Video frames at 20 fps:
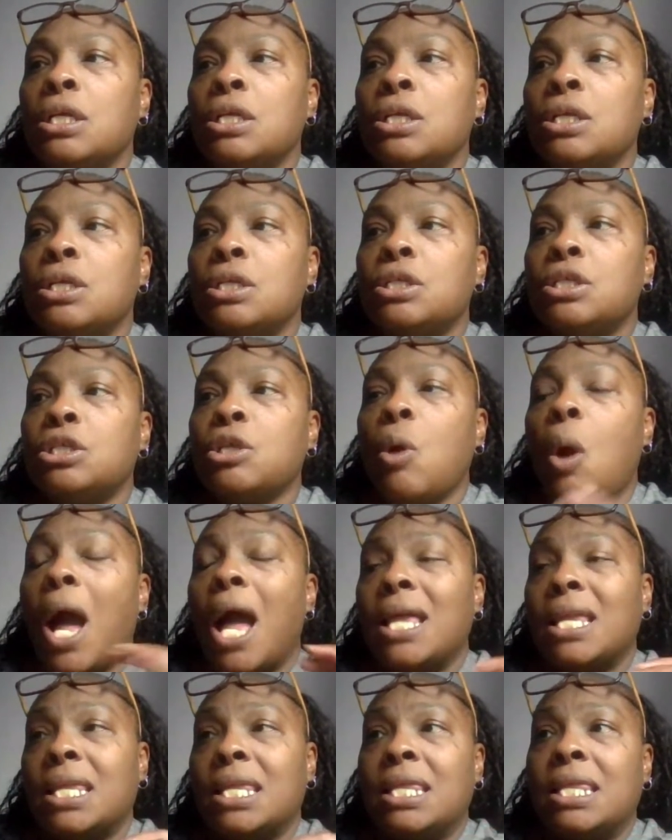So I
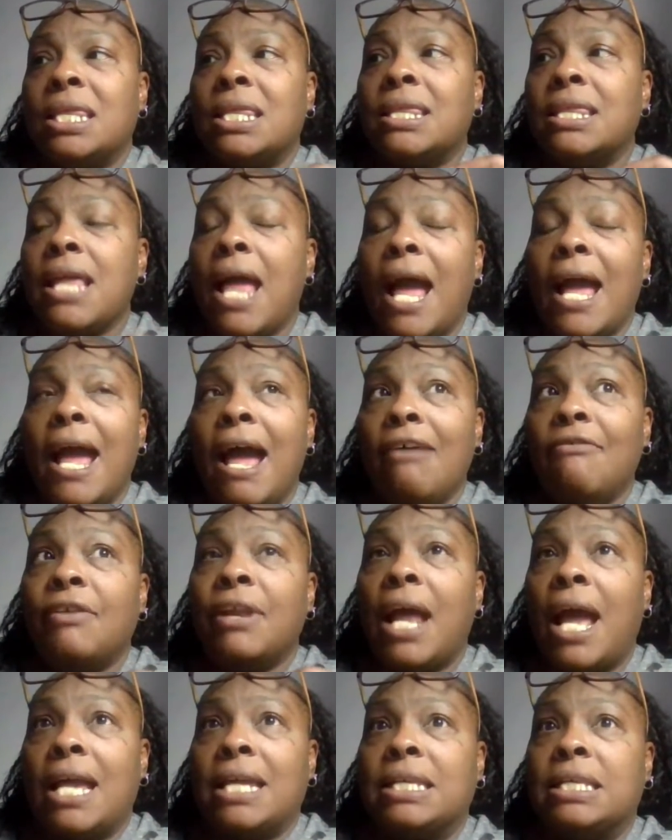have an
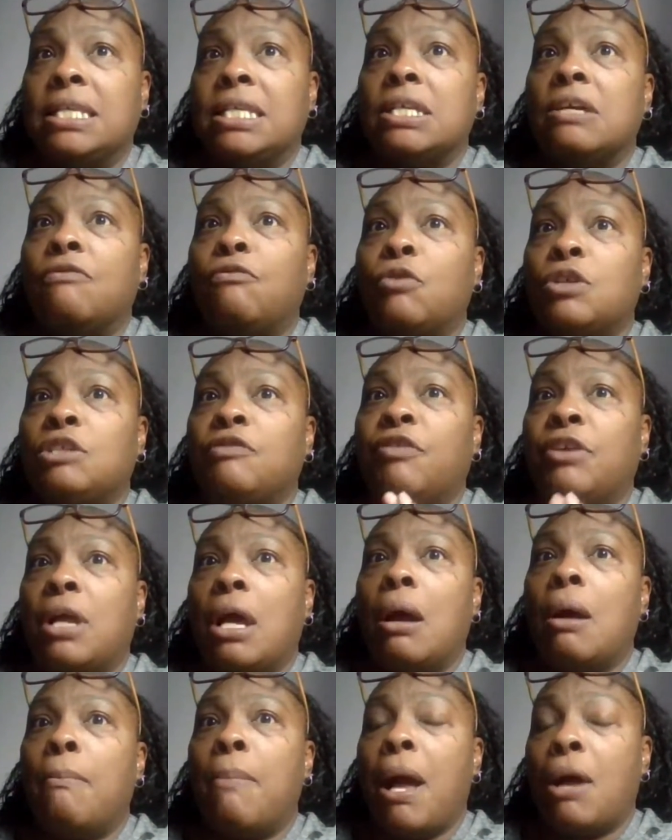idea of what's
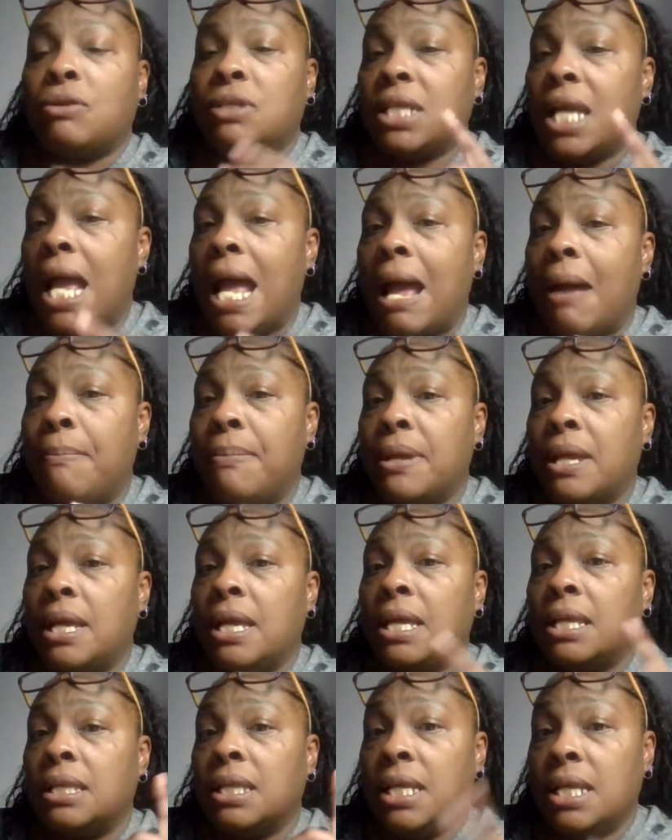about to happen in
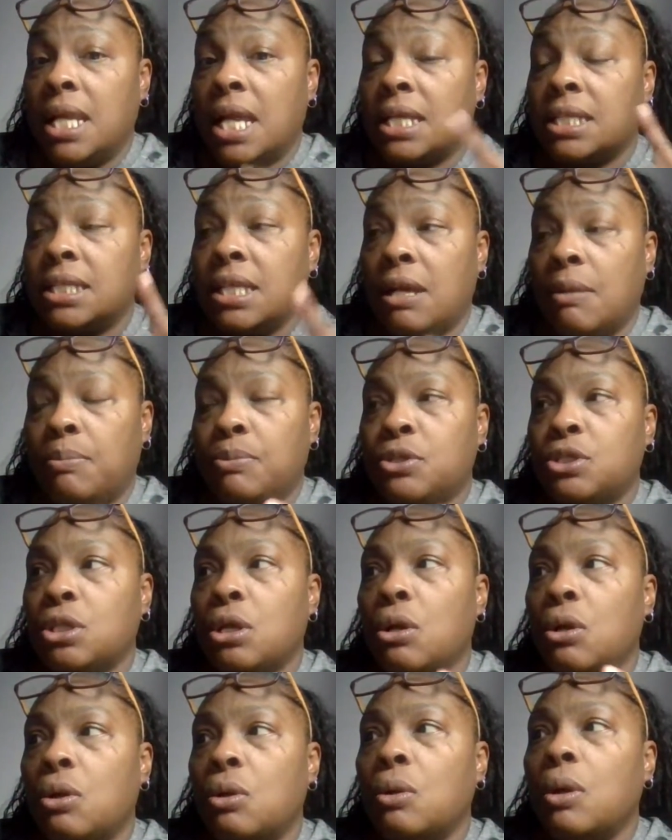the next
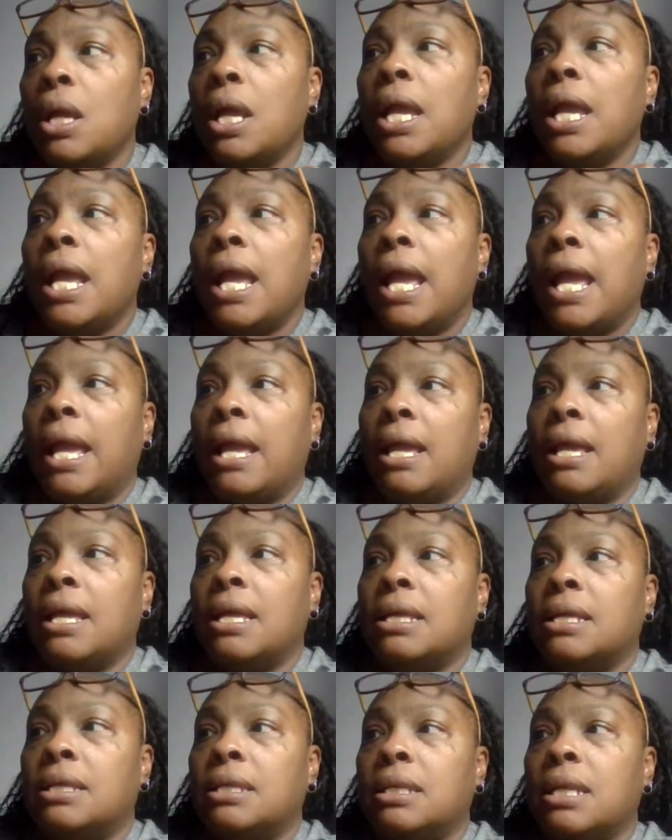episode,
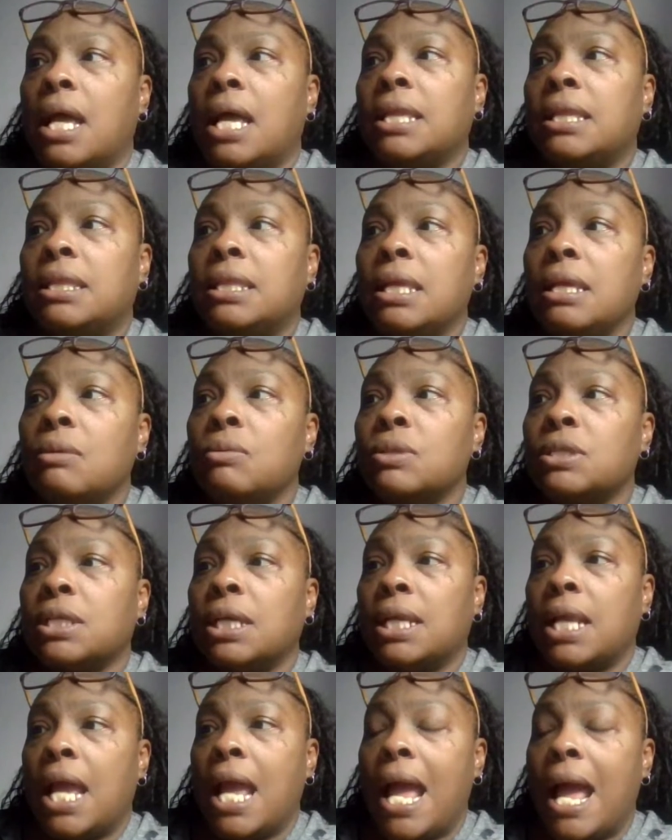and I think what's going to
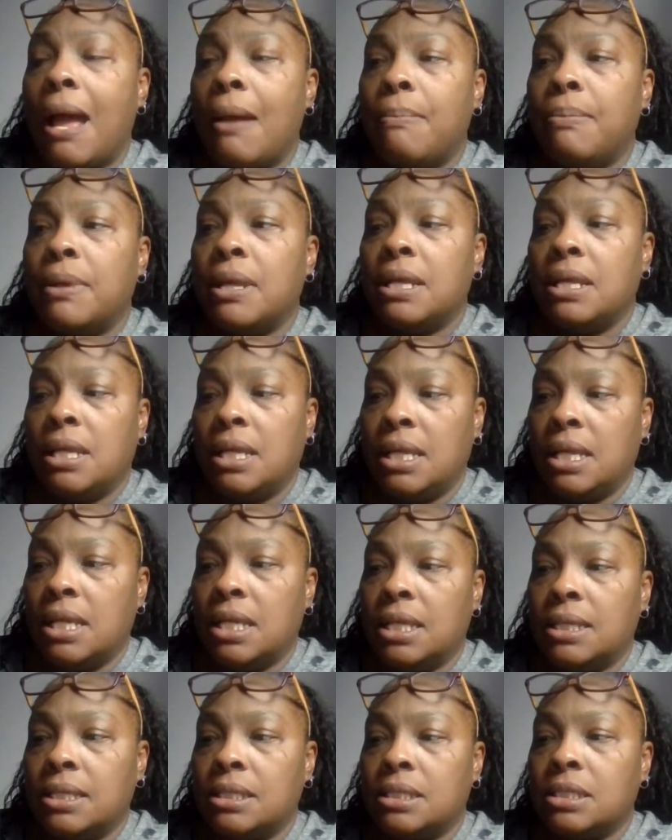happen
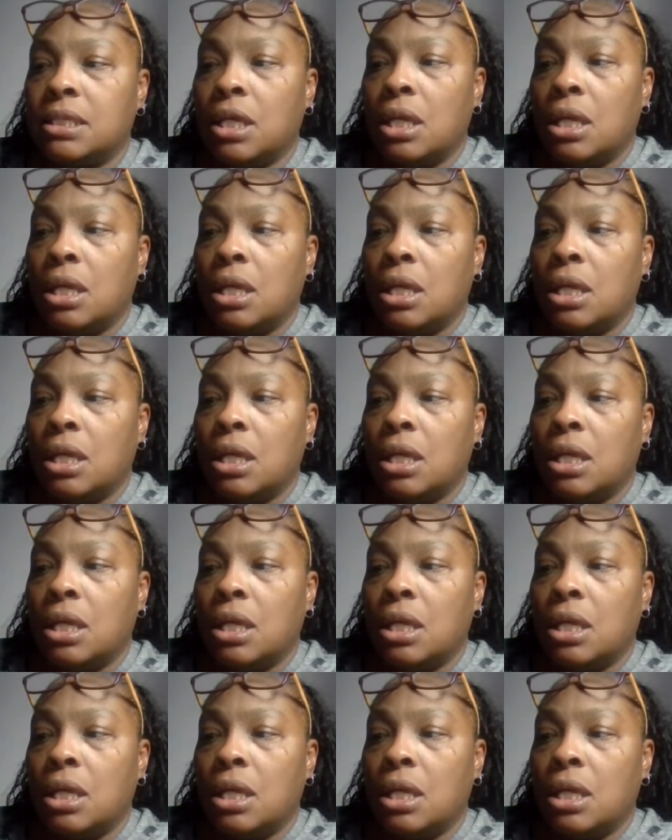is,